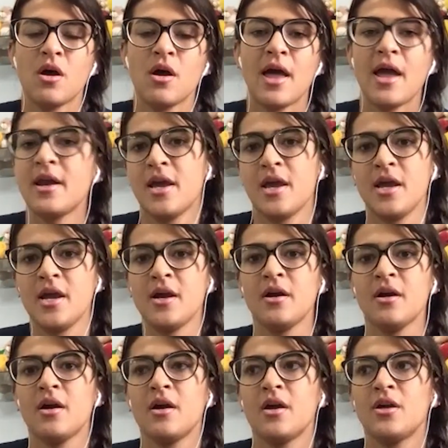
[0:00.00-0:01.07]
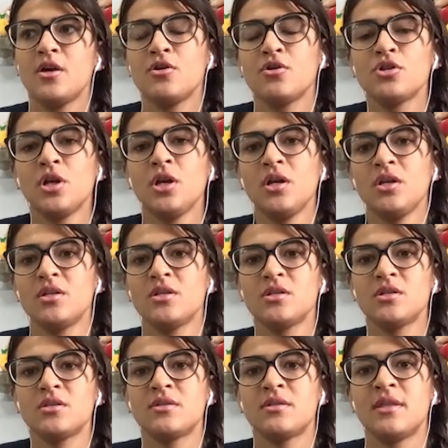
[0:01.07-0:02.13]
And here, usually
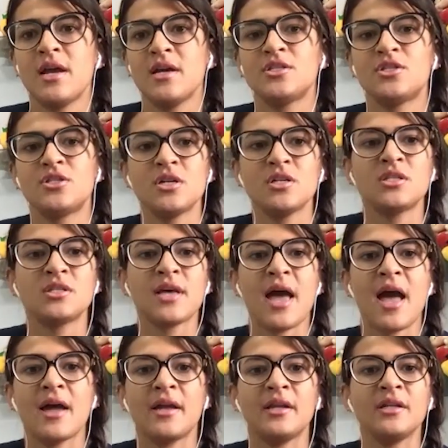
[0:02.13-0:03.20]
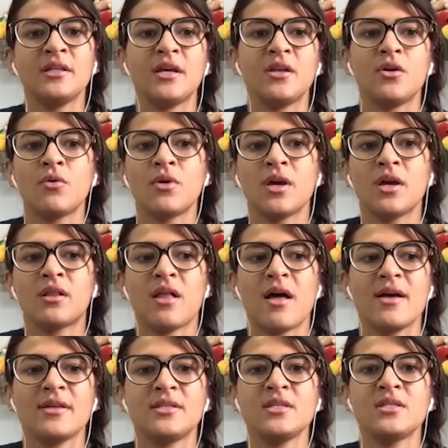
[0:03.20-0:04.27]
they just added the no-gi
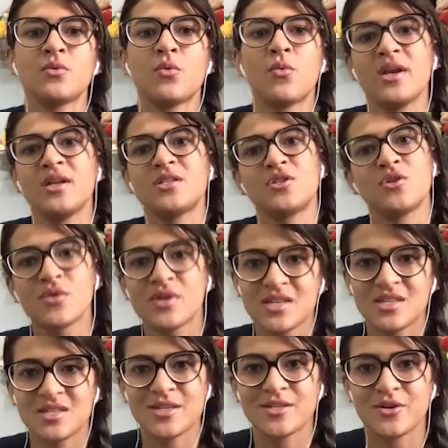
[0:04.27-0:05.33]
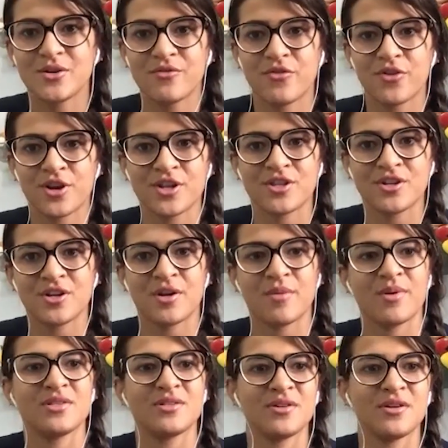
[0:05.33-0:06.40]
classes when it's no-gi season for the
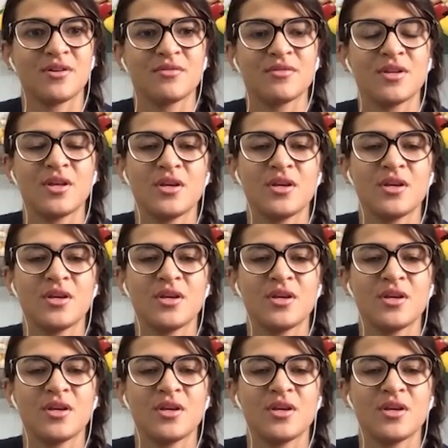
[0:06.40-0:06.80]
tournaments, you know.